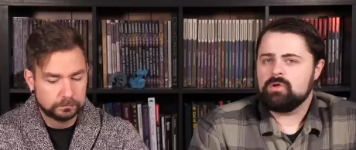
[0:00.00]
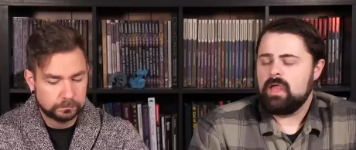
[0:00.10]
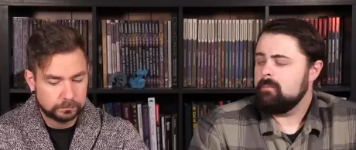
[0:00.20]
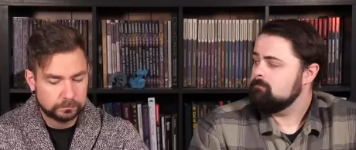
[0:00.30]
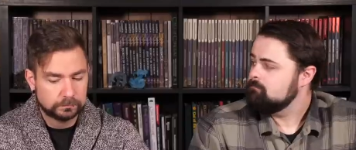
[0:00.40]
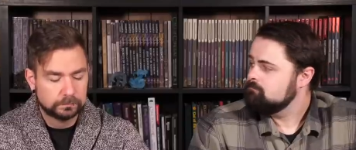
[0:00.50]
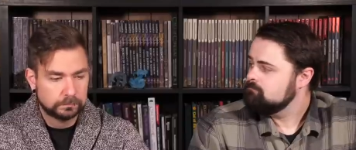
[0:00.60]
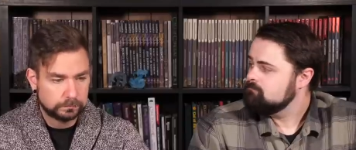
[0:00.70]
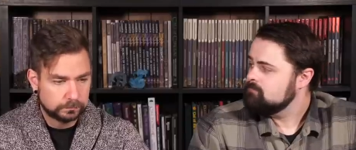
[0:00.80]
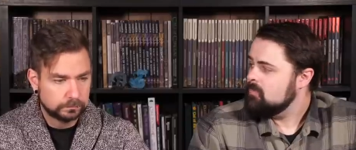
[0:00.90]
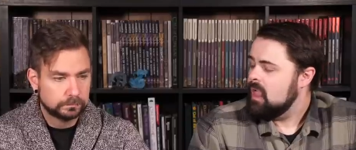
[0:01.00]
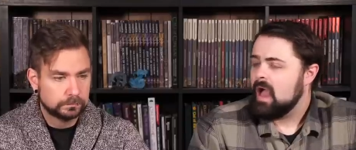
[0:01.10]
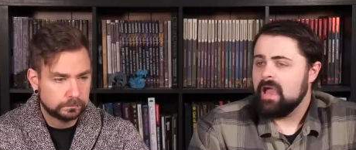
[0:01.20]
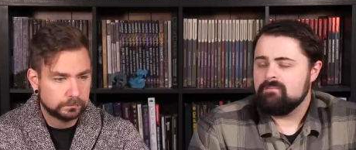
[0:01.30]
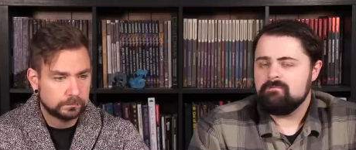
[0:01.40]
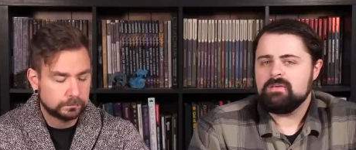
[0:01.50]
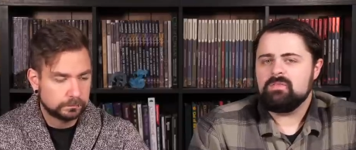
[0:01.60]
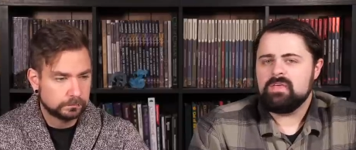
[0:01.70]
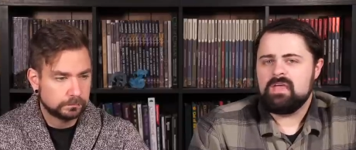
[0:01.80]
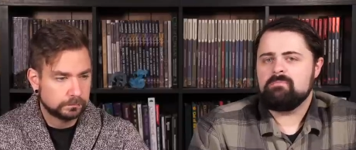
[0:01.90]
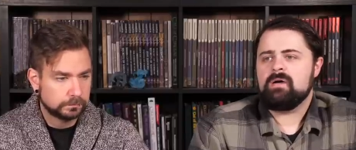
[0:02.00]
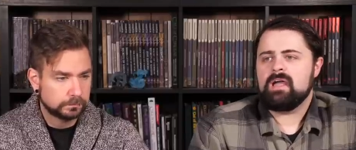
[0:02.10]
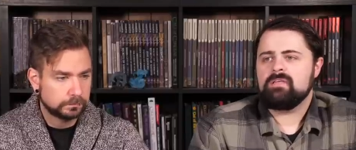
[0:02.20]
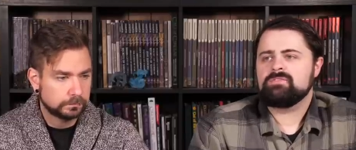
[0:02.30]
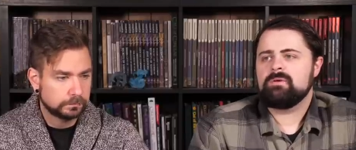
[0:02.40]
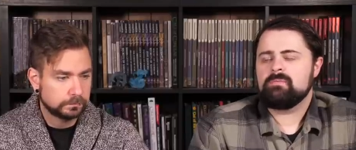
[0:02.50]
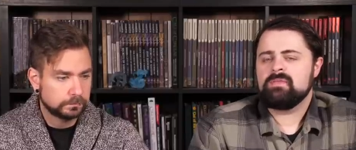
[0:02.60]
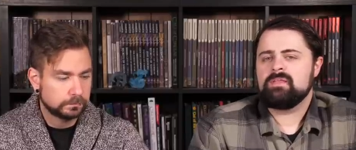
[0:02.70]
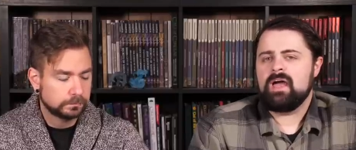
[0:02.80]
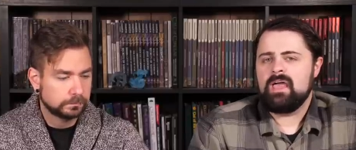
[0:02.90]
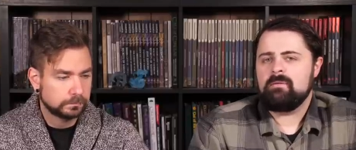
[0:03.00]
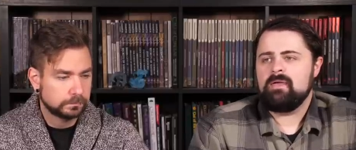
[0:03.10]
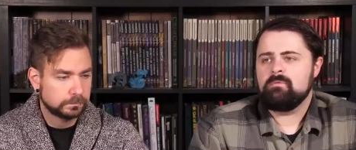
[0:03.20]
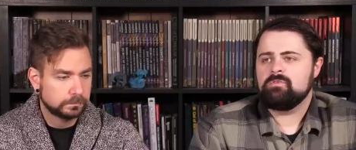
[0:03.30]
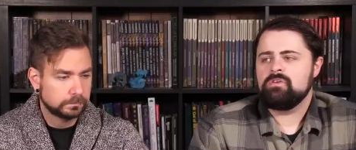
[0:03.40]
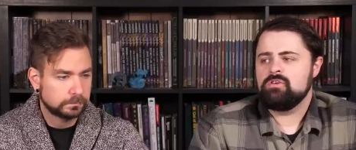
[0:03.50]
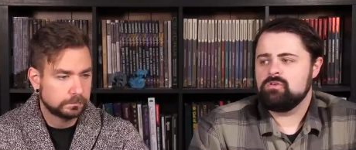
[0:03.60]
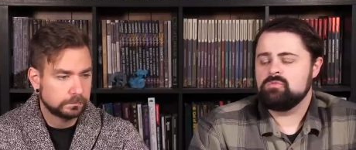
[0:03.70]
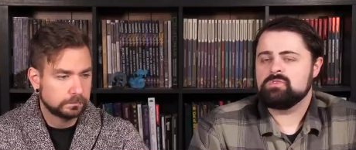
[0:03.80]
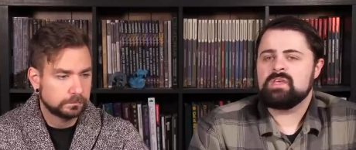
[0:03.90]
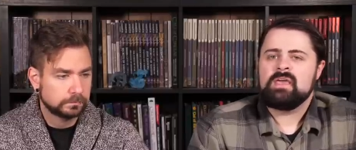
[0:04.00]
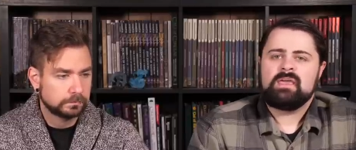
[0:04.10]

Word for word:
Speaker 1: game. I feel the impact of something that I am able to use